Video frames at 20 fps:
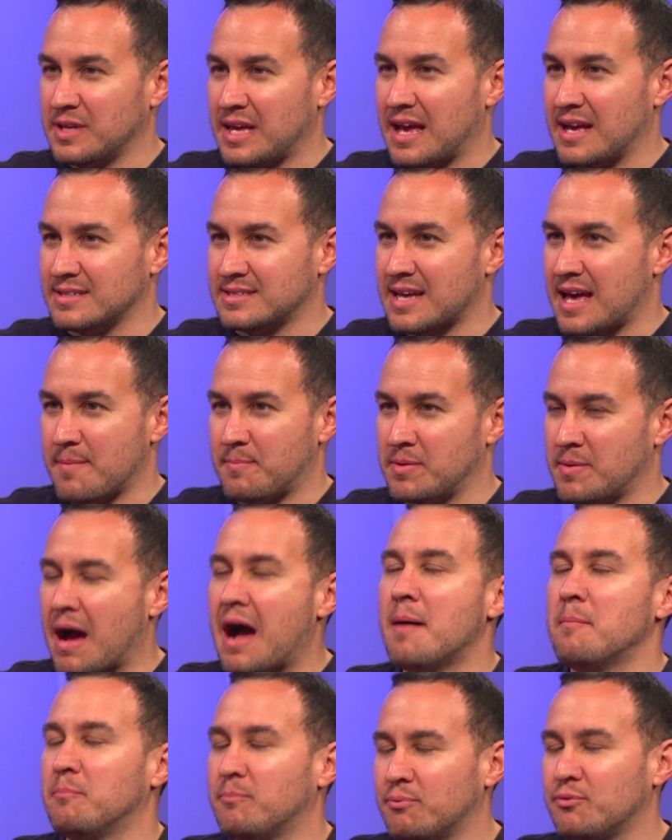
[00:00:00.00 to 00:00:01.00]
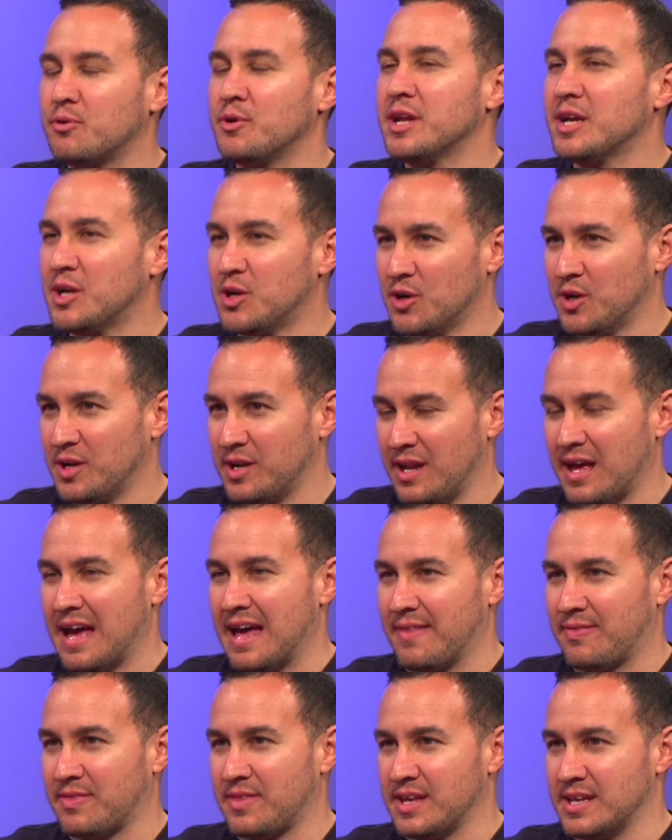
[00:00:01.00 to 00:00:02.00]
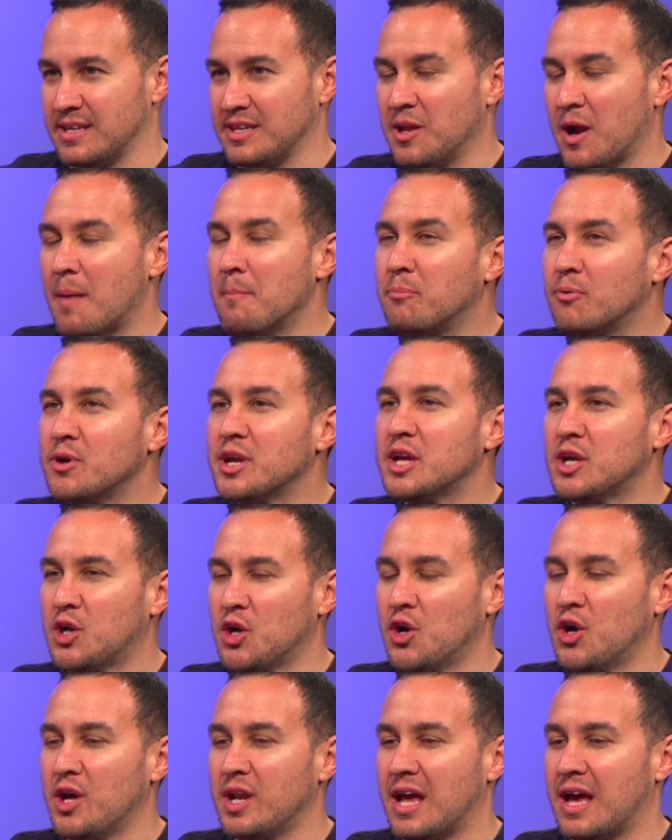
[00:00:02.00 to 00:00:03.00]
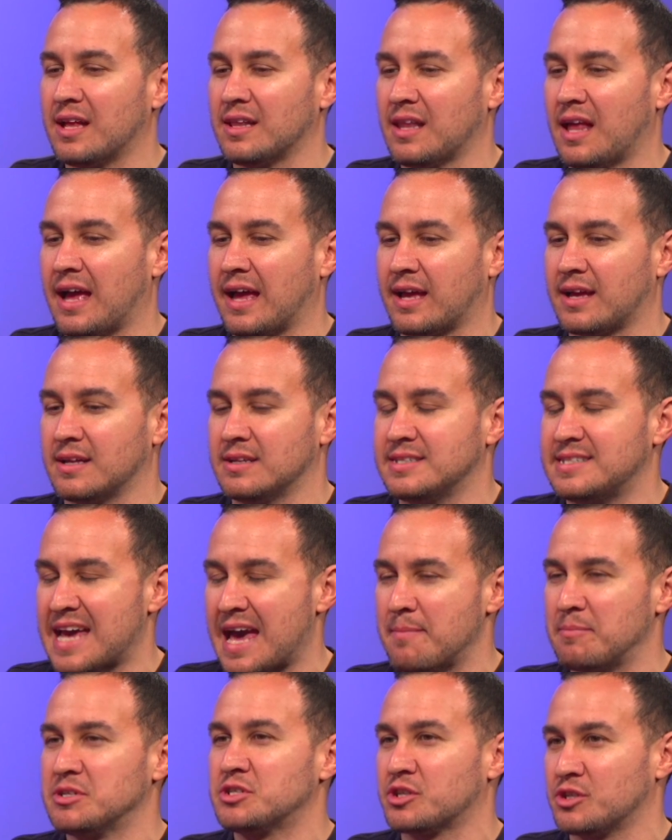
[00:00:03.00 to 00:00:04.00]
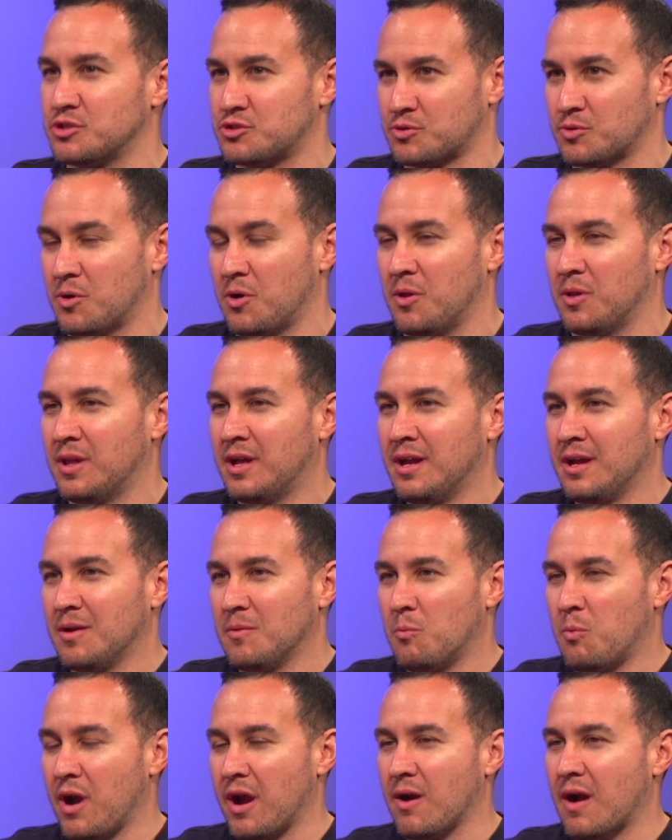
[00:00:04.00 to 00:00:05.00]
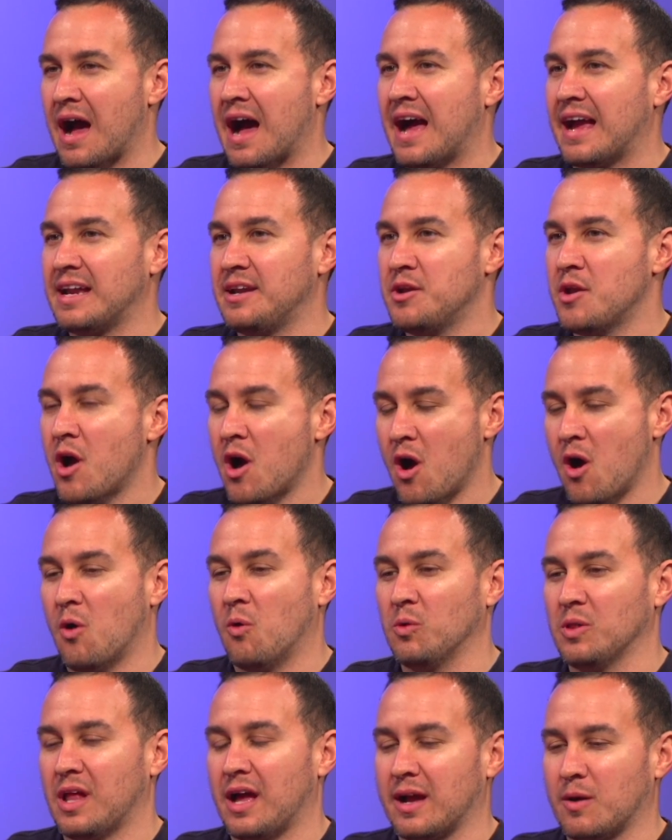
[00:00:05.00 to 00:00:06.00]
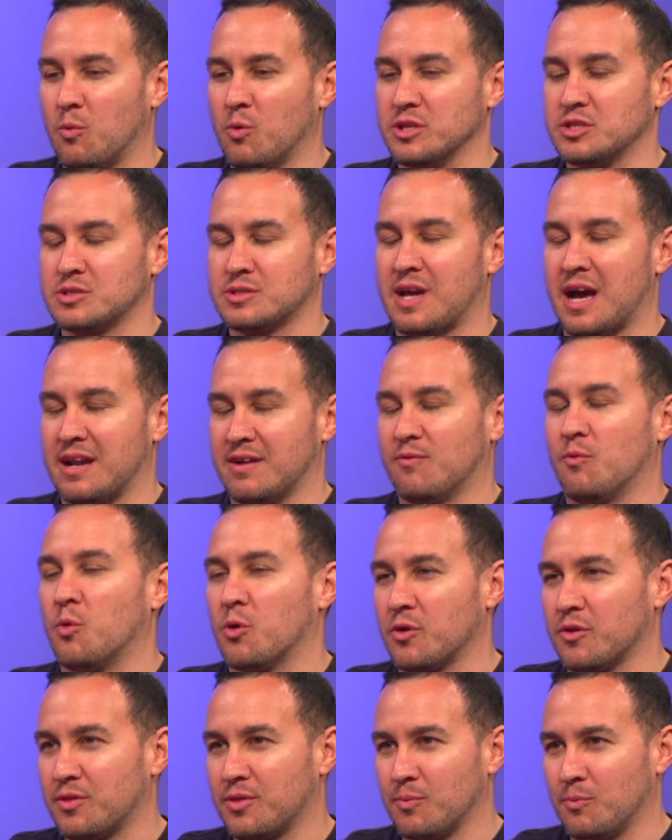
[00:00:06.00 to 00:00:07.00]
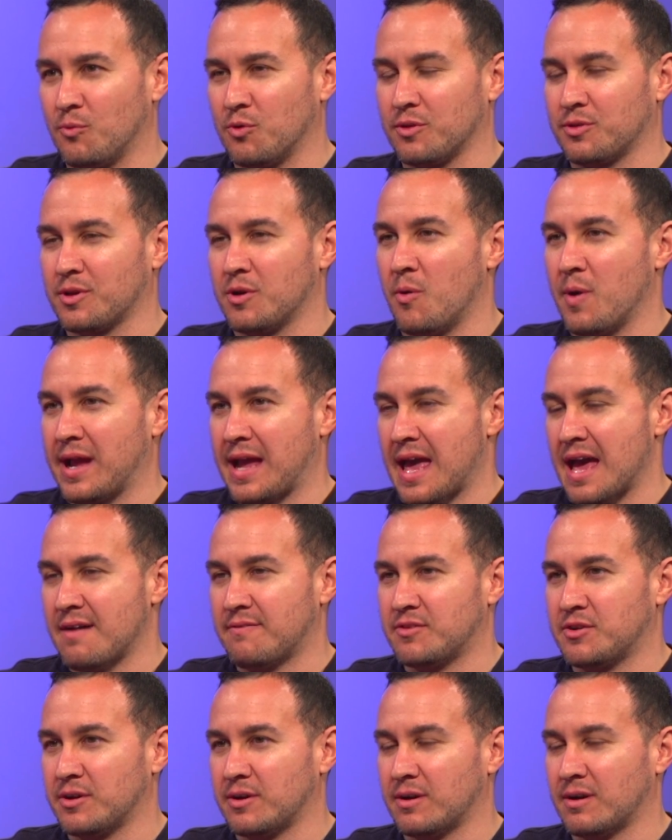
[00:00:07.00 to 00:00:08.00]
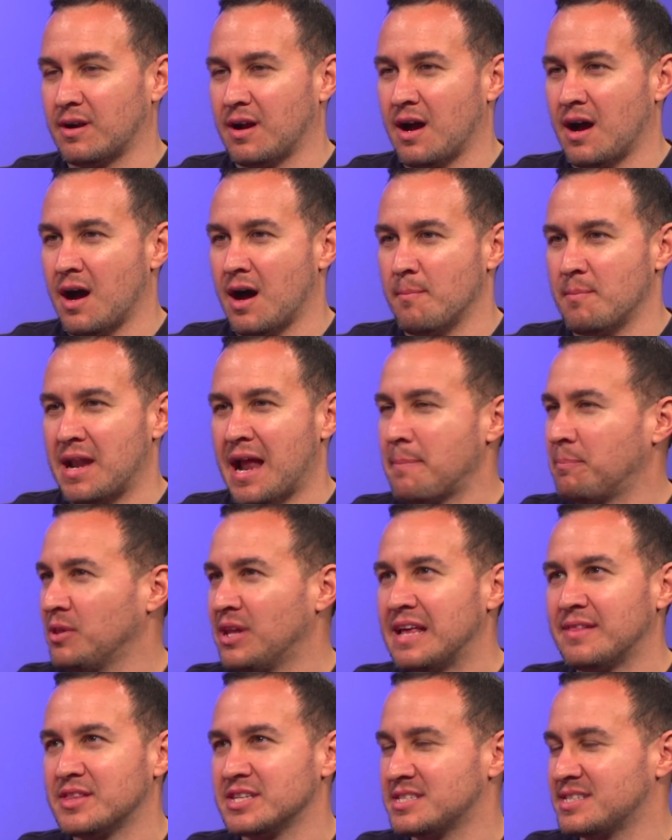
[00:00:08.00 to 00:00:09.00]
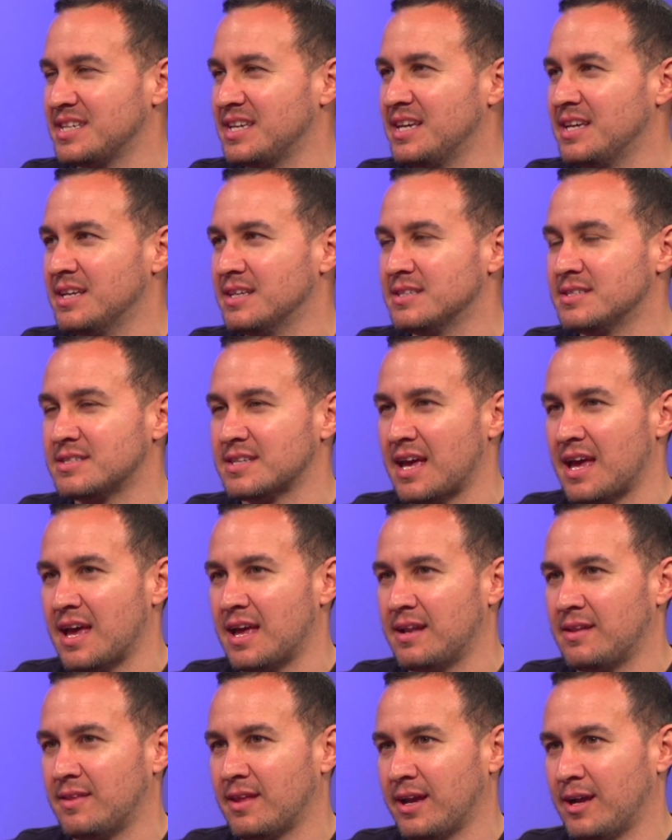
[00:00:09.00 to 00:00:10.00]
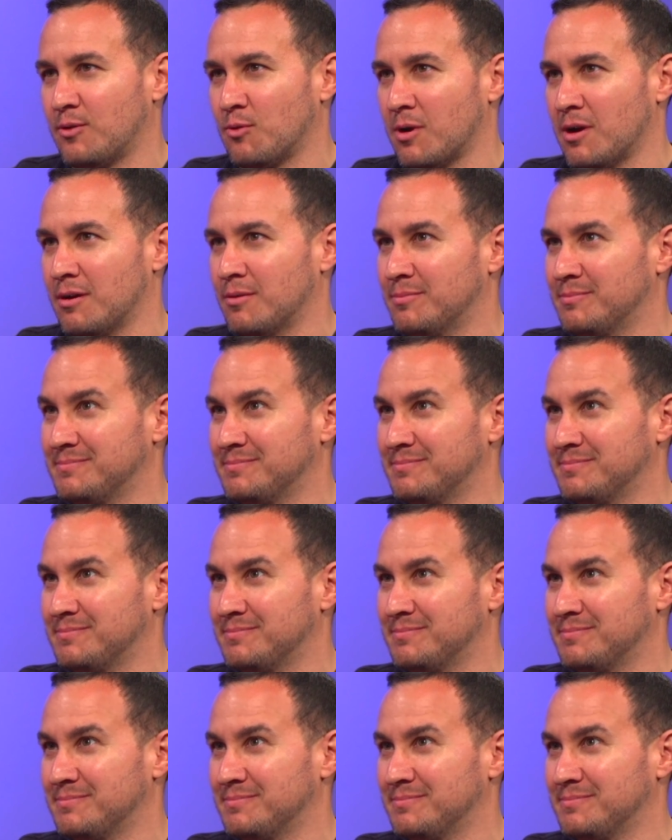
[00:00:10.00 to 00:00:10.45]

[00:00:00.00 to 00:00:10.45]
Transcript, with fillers: has happened. I'm pretty good at the. Yeah, I'm pretty good at like damage control, okay. where I know like what's kind of worth worth going after, um, and I plant the seeds and they grow.